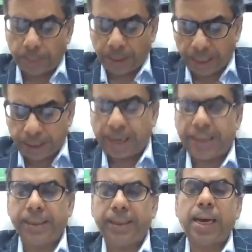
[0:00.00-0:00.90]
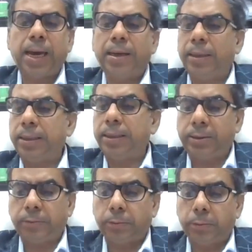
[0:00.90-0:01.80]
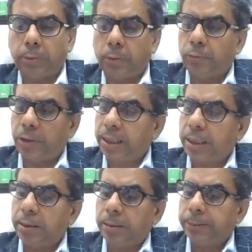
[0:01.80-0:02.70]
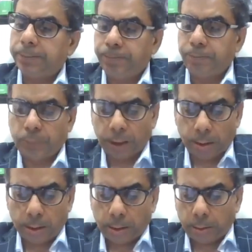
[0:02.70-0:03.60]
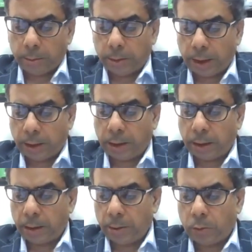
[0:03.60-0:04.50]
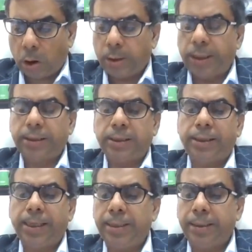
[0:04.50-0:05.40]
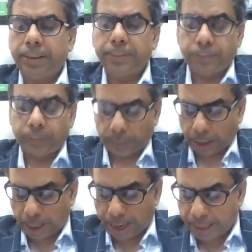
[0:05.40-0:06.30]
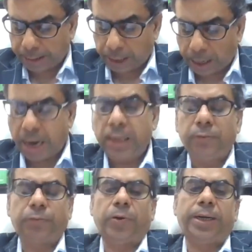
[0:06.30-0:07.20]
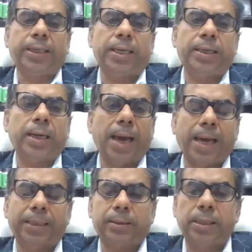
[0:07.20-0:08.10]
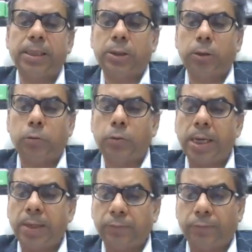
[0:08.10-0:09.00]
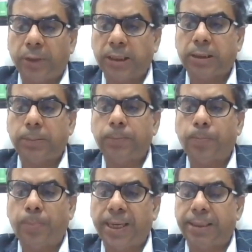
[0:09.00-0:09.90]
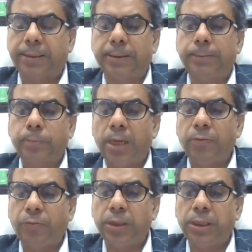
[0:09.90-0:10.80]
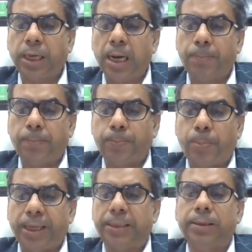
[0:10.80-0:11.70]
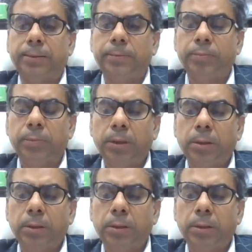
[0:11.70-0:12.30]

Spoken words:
You see, the main criteria is whether the non-resident has unfettered access to a fixed place, a physical place.